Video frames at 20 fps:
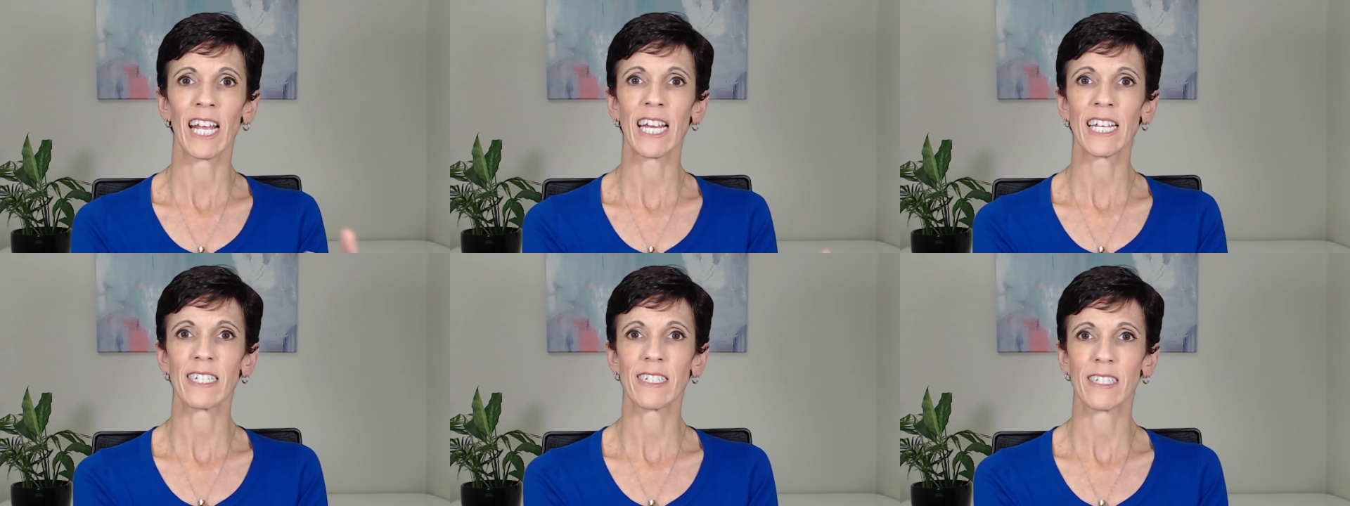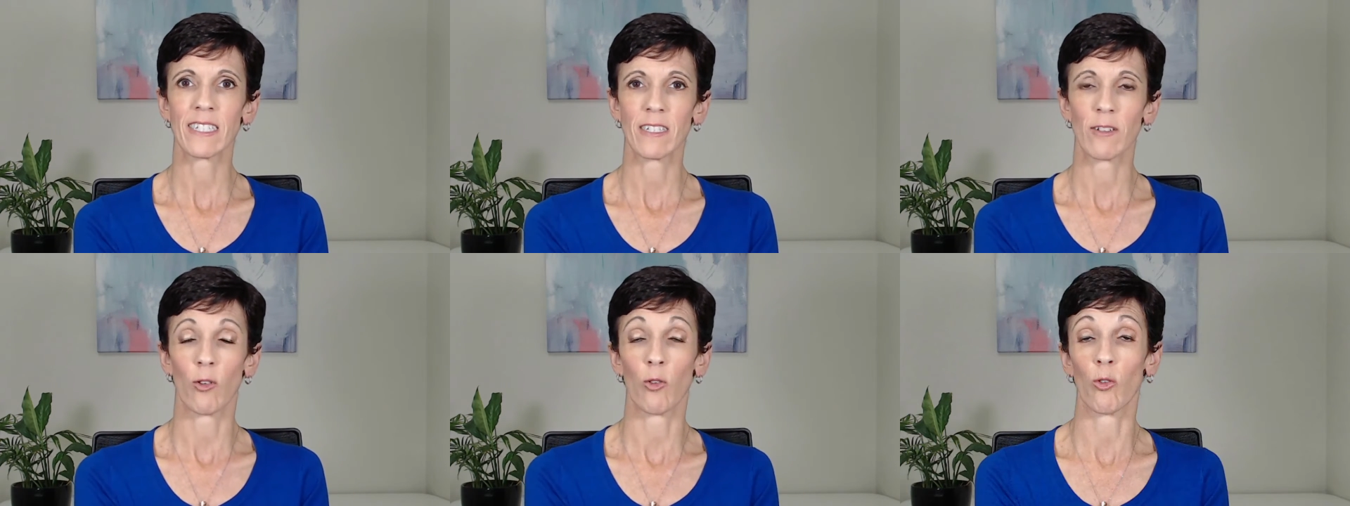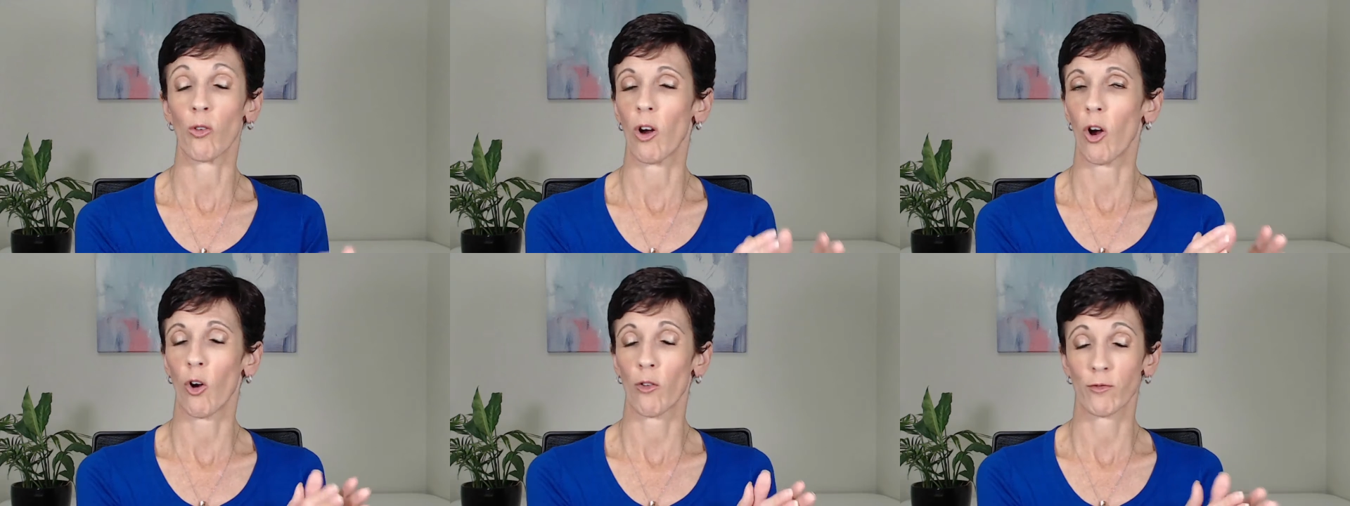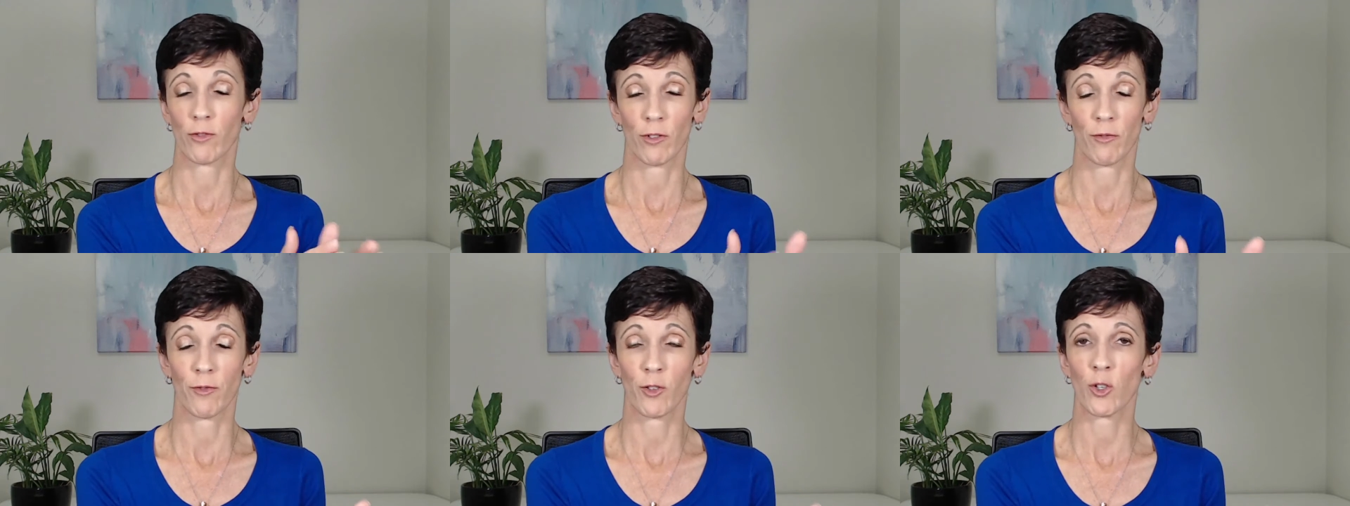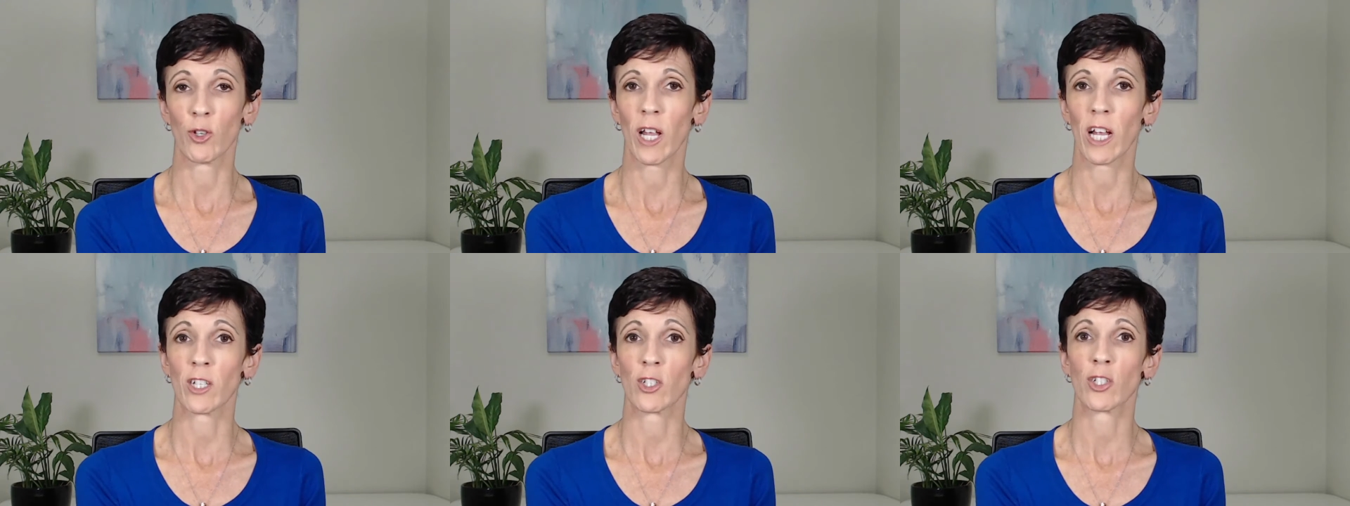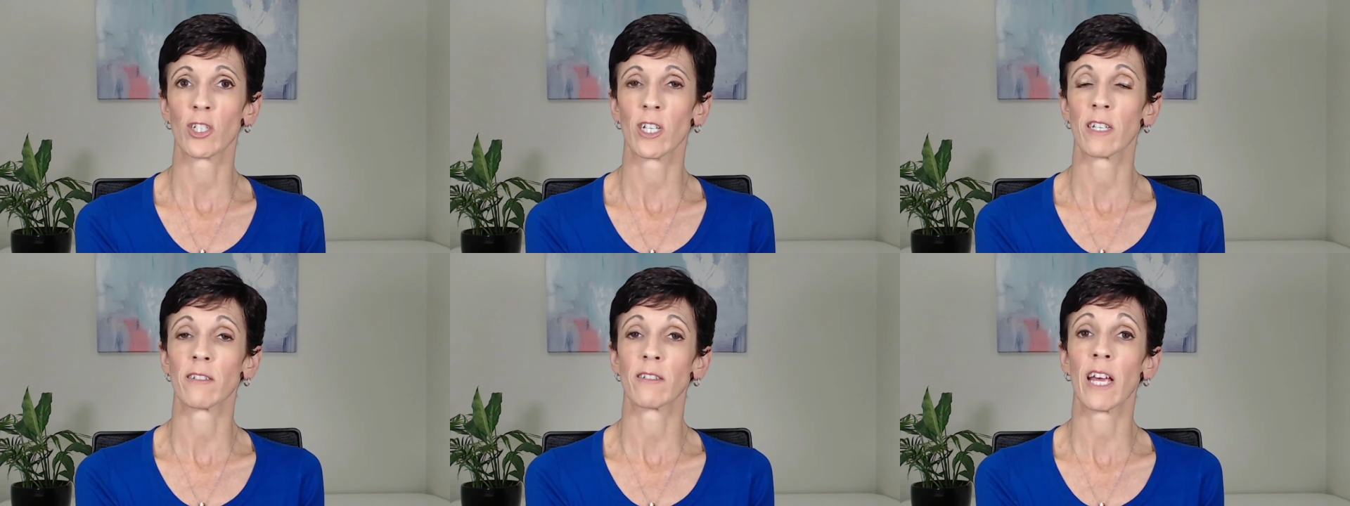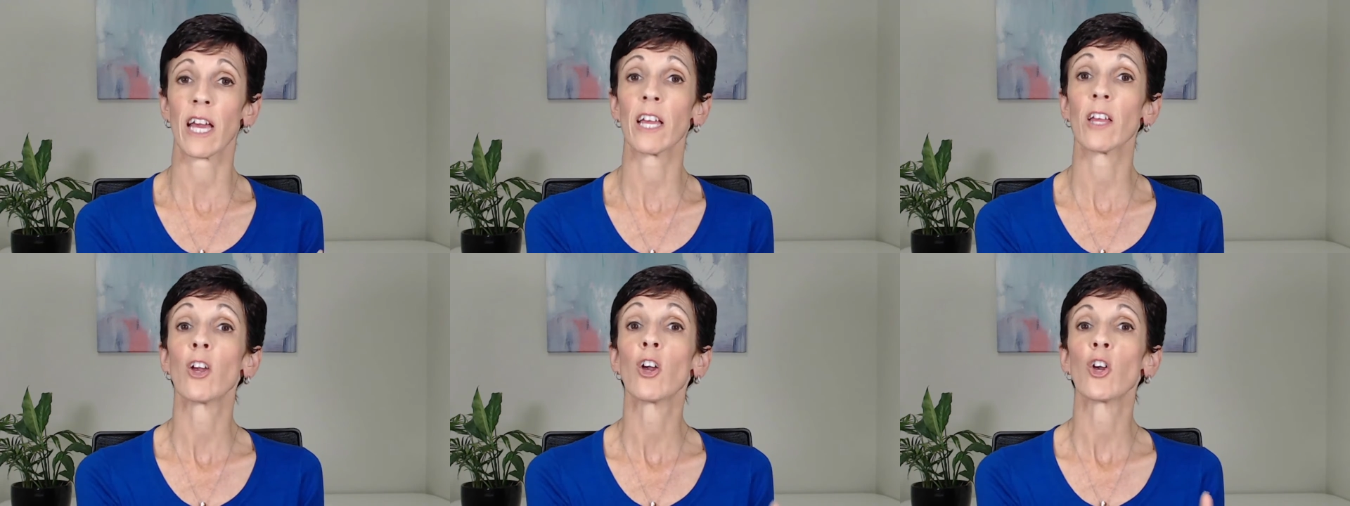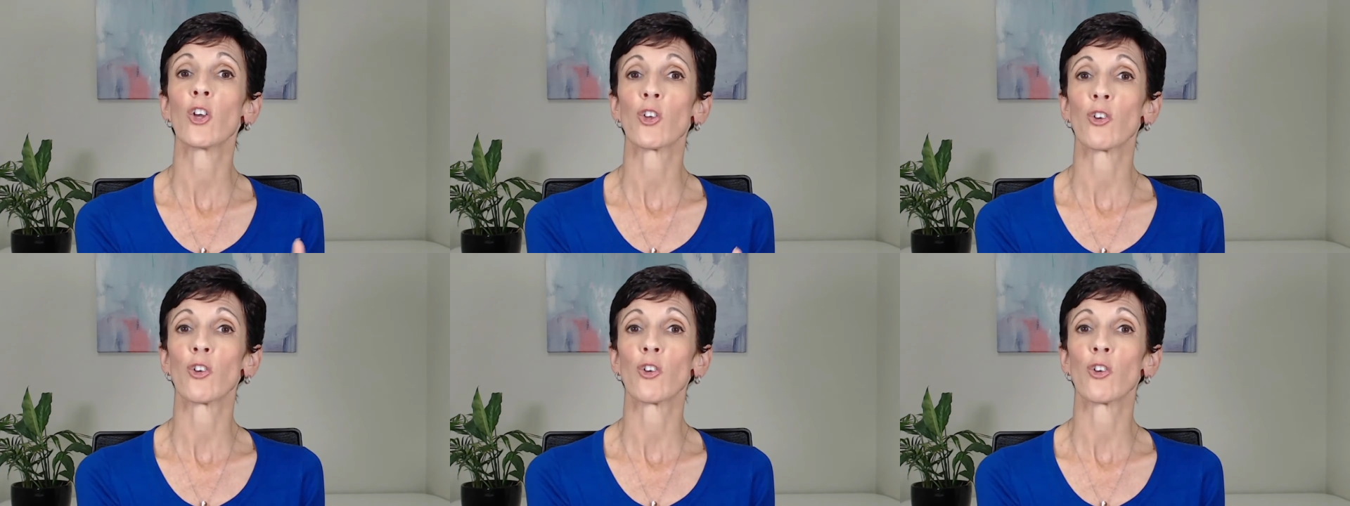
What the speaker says: less, or after a few nights, should I say,